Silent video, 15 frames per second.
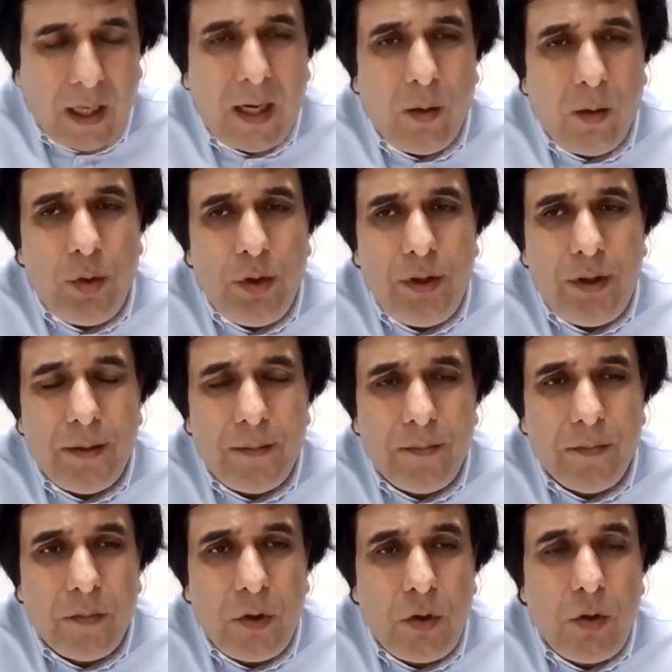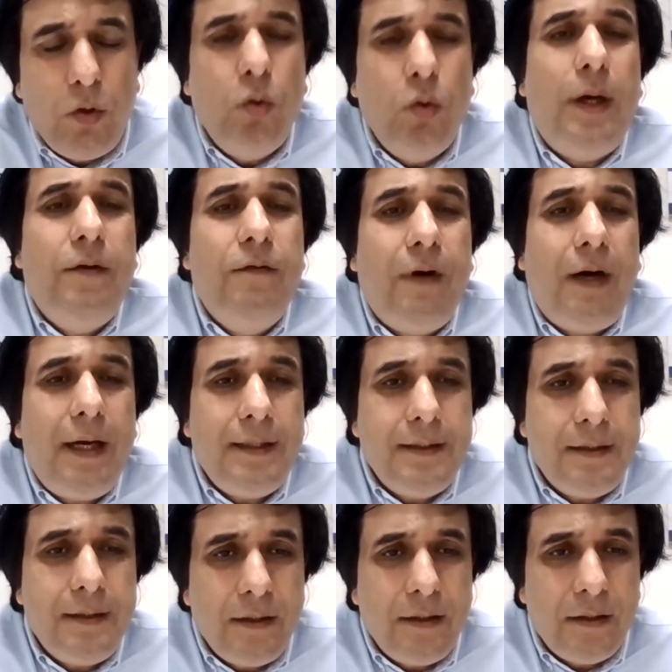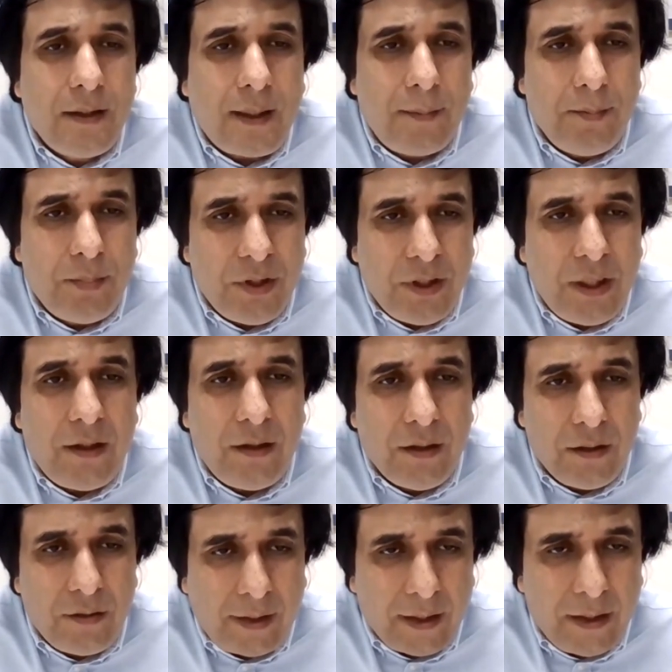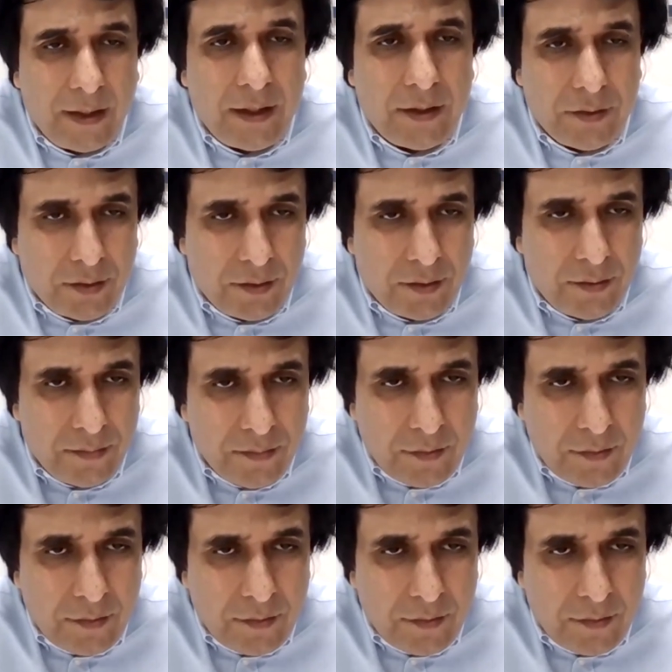how would you advise Indian company, Indian regulator